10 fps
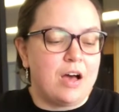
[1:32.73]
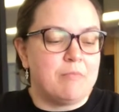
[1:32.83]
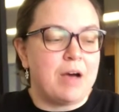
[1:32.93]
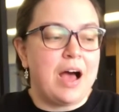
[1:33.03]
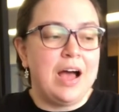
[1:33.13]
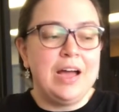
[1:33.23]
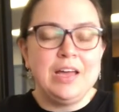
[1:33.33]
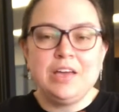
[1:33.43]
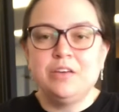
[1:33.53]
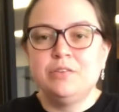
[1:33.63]
I
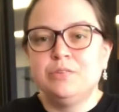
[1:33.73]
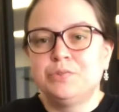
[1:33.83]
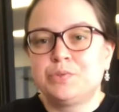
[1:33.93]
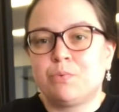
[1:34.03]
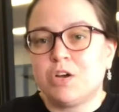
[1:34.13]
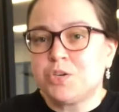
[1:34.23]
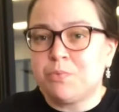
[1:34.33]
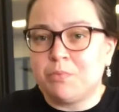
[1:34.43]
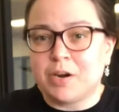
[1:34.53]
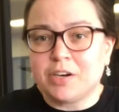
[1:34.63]
used
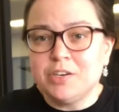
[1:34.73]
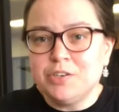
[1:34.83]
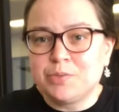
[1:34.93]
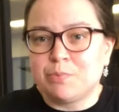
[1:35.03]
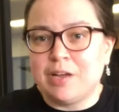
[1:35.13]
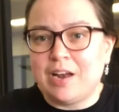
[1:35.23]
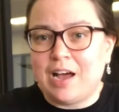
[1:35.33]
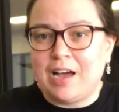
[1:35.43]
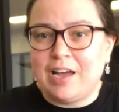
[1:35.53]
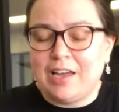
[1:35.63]
washable markers when
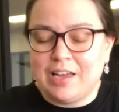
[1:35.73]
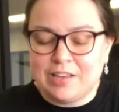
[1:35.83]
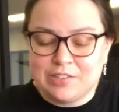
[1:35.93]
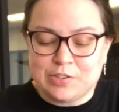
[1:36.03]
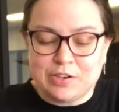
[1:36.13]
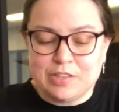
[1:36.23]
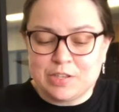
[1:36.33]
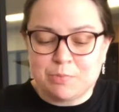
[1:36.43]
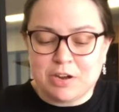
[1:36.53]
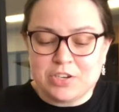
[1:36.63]
I started this
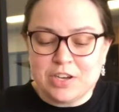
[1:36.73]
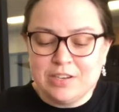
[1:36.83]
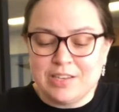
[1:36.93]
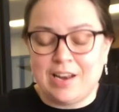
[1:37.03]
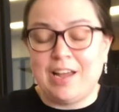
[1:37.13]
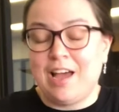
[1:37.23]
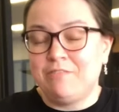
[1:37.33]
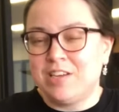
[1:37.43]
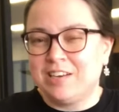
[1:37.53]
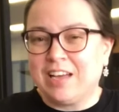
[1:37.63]
project, and I have
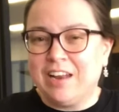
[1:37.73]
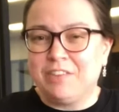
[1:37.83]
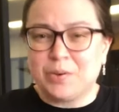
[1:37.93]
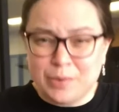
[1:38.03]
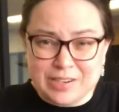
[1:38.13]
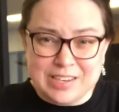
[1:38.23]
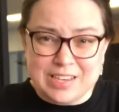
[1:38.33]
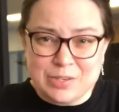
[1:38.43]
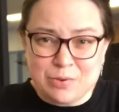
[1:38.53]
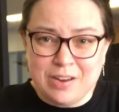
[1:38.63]
done kind of a quick
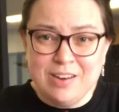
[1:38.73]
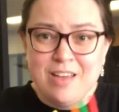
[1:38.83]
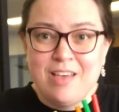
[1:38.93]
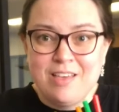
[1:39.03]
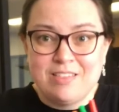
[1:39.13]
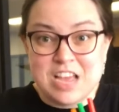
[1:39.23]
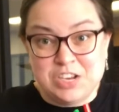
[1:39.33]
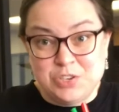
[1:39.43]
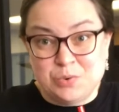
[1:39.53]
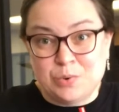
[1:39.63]
test run. They
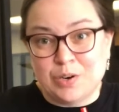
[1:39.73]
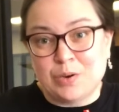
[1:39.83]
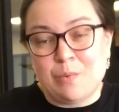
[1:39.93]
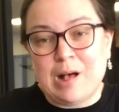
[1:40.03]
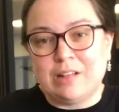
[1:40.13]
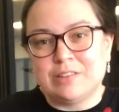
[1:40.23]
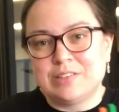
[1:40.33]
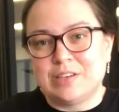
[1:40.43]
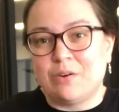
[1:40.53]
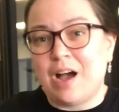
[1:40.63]
do work well,
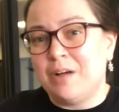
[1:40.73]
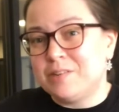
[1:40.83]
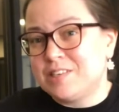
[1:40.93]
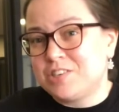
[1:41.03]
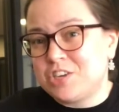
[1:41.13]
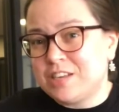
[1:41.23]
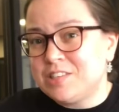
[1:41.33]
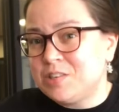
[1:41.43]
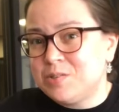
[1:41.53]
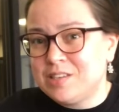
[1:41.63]
so I would suggest
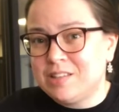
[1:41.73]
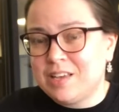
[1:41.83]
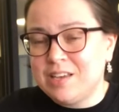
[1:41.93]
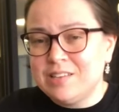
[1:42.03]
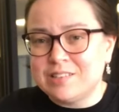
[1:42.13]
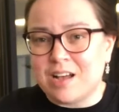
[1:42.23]
using these,